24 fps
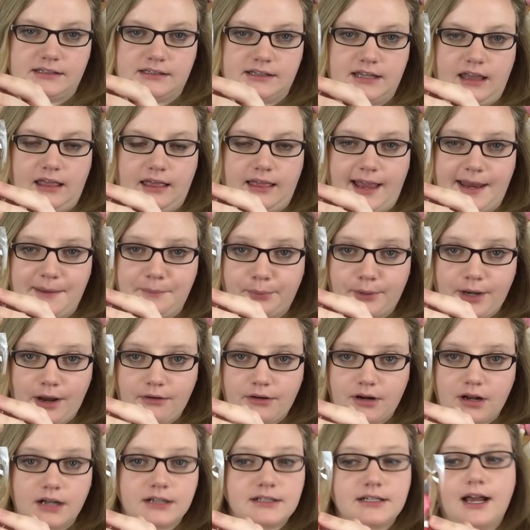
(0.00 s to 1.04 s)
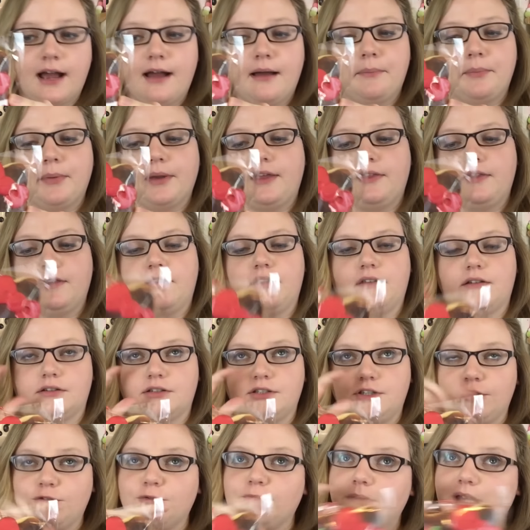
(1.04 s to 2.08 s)
is the light brown on top. And then there's
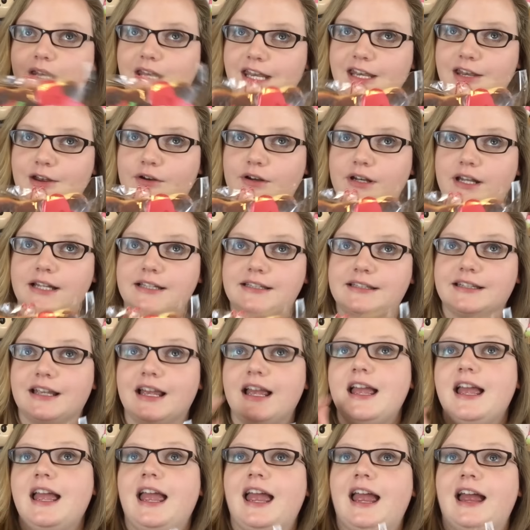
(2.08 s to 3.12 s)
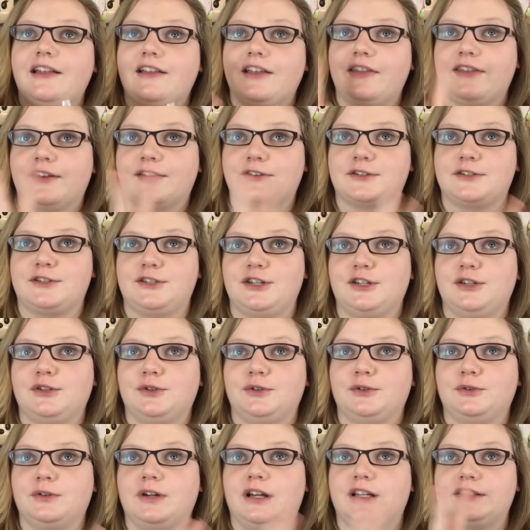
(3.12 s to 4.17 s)
two mini donuts. And then there's
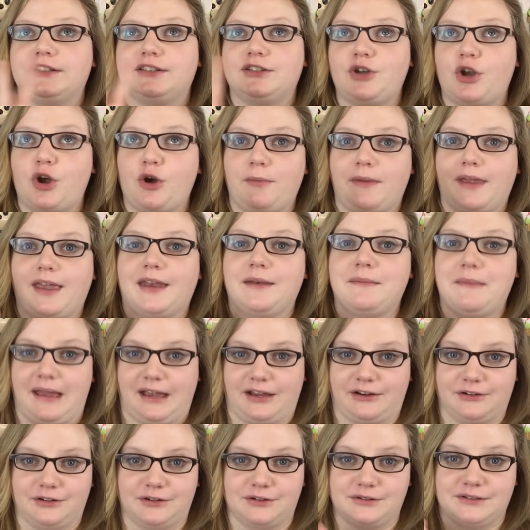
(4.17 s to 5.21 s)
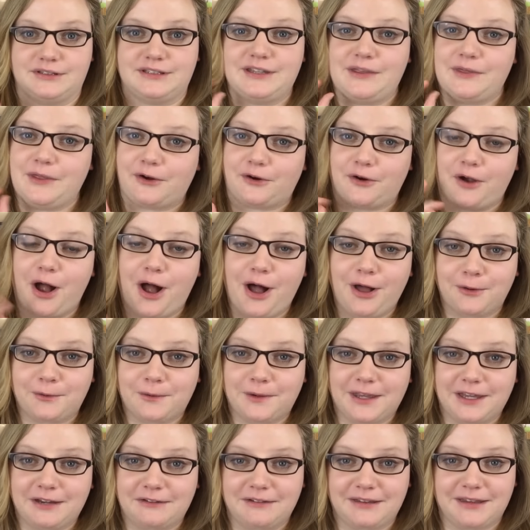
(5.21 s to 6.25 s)
two snowman macaroons. They're all
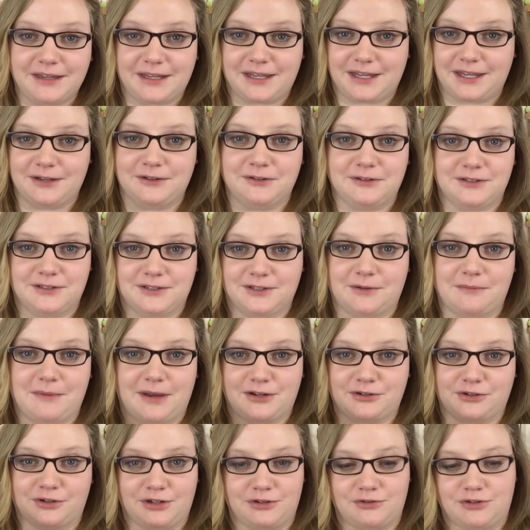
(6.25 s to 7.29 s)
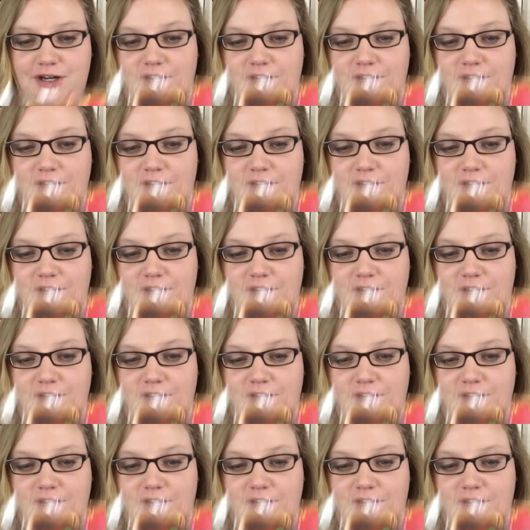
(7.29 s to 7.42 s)
really, really cute. So make sure you